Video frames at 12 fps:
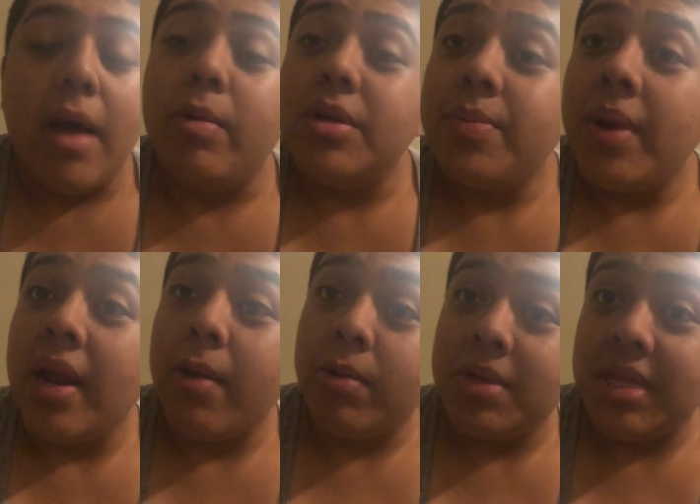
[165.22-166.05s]
I wish
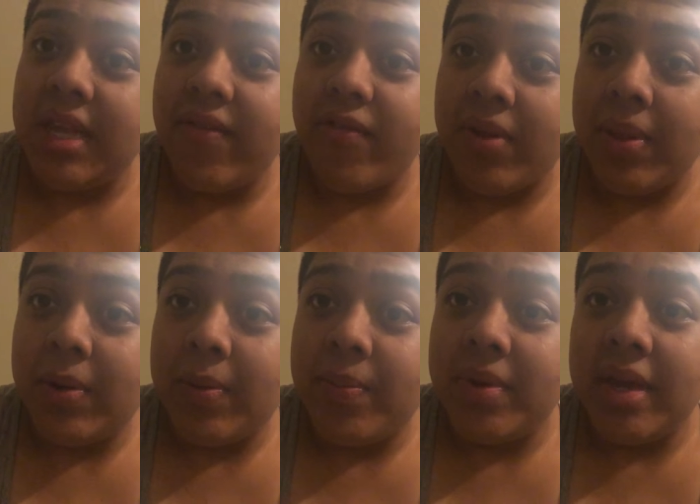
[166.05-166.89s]
my life was different
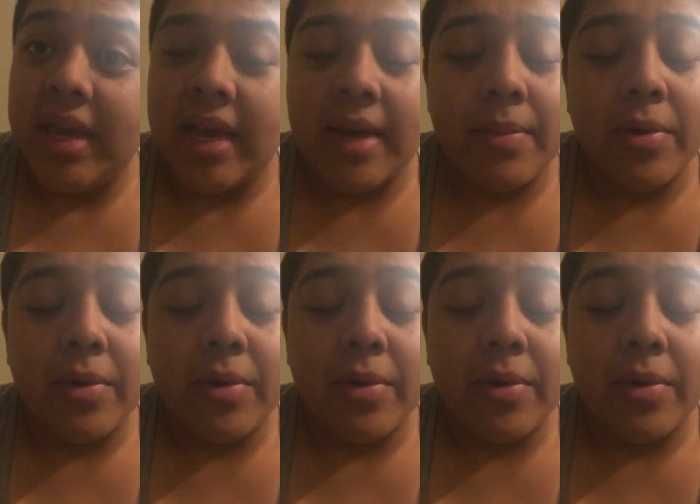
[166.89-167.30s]
though. But yeah,